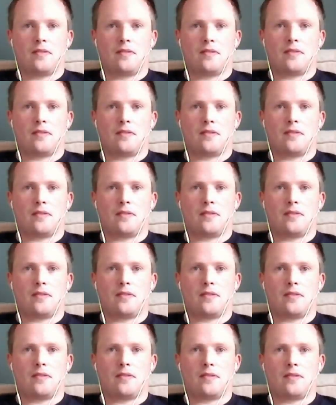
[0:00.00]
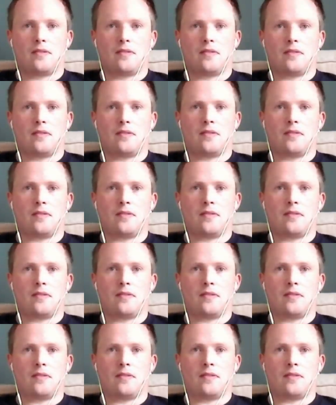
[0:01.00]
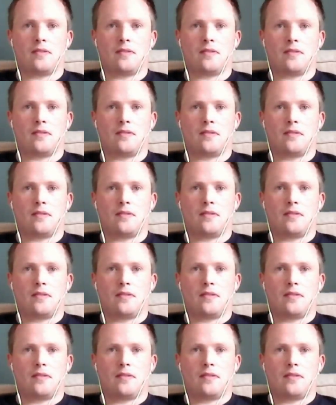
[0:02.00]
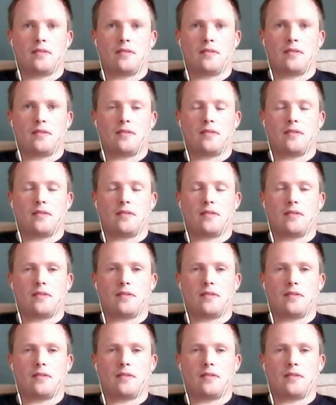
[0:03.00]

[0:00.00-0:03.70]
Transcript: [no speech]